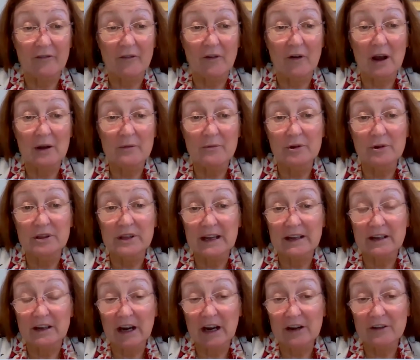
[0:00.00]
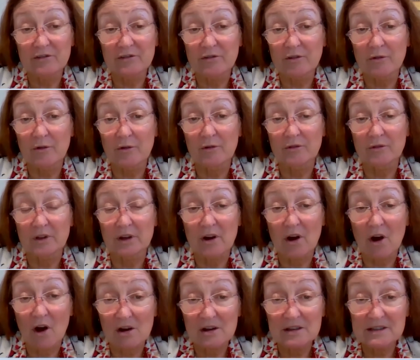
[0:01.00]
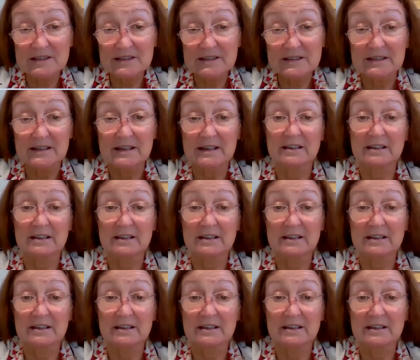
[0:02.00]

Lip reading: why would they go through all the costs